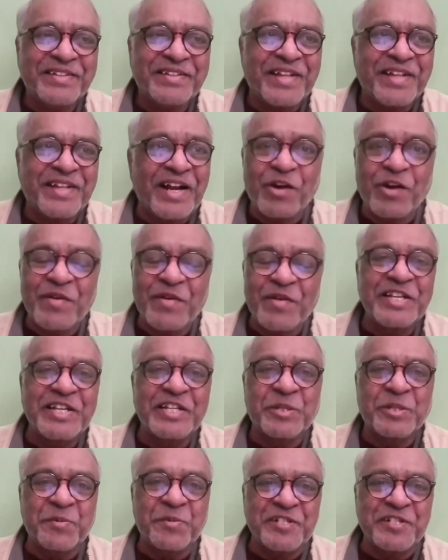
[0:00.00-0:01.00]
There are always
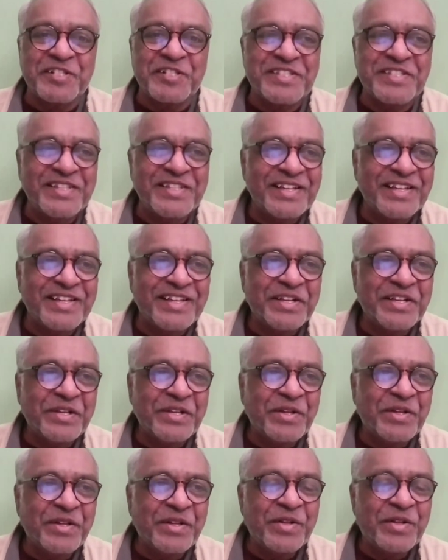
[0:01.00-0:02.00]
exceptions.
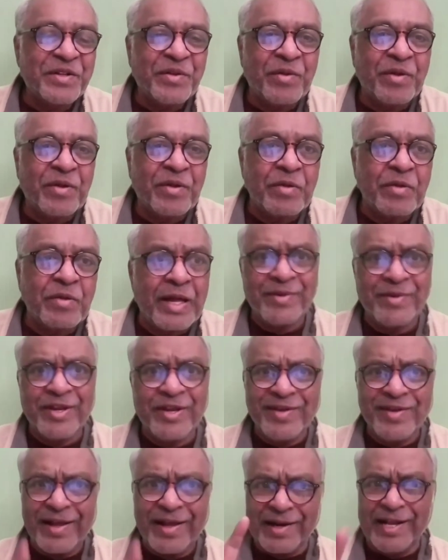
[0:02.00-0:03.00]
I'm
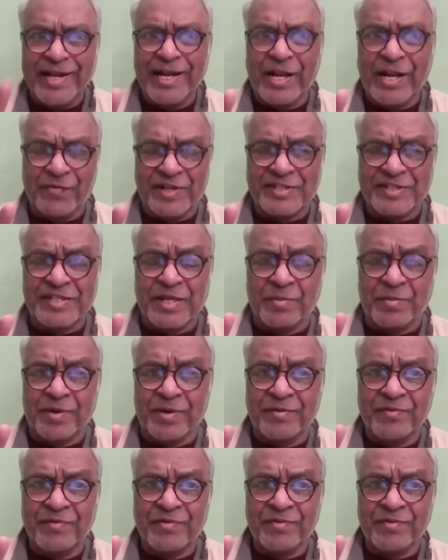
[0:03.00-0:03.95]
giving a real life example.